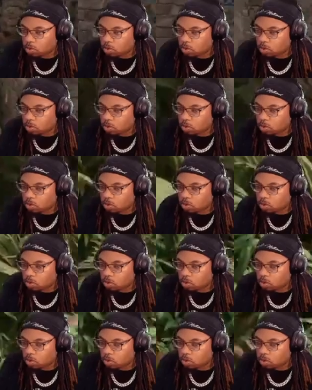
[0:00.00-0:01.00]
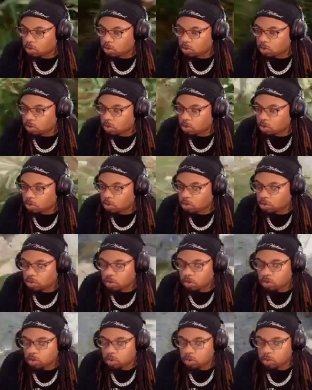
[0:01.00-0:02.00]

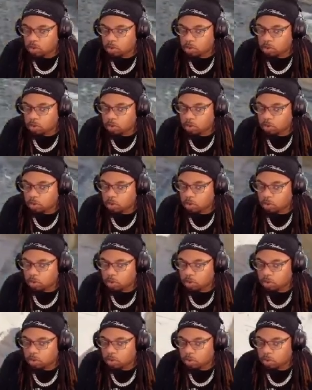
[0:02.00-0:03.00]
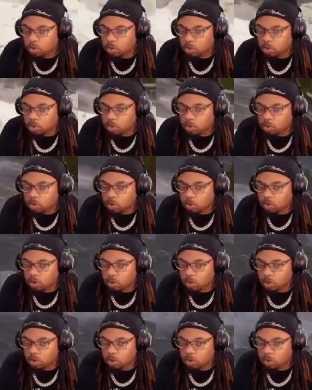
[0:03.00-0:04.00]

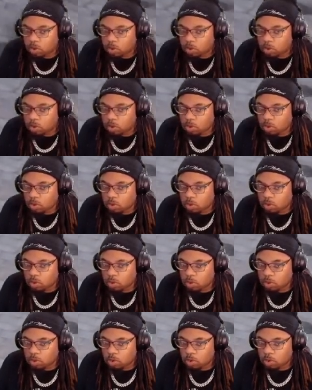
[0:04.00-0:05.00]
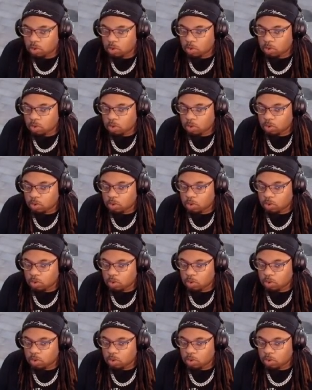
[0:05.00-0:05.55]
Nothing is said.